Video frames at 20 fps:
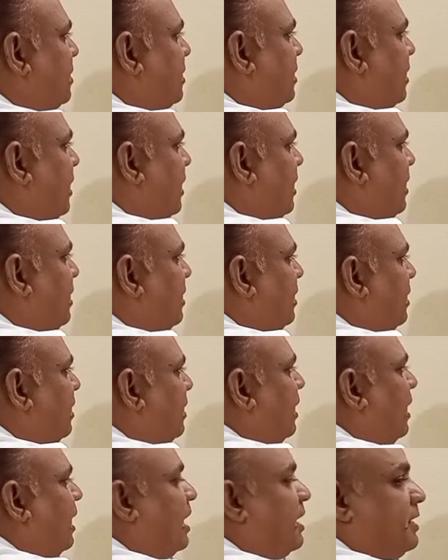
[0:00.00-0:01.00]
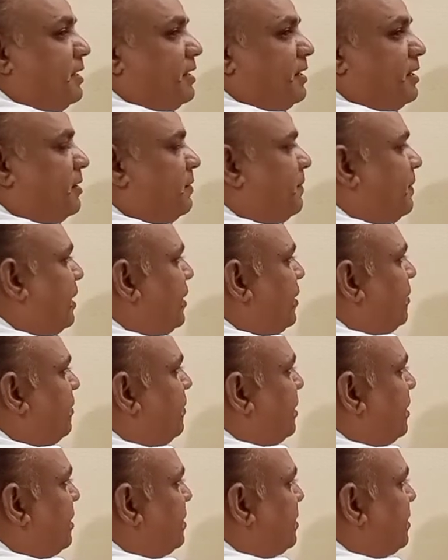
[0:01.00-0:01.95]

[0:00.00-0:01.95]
and anterior pituitary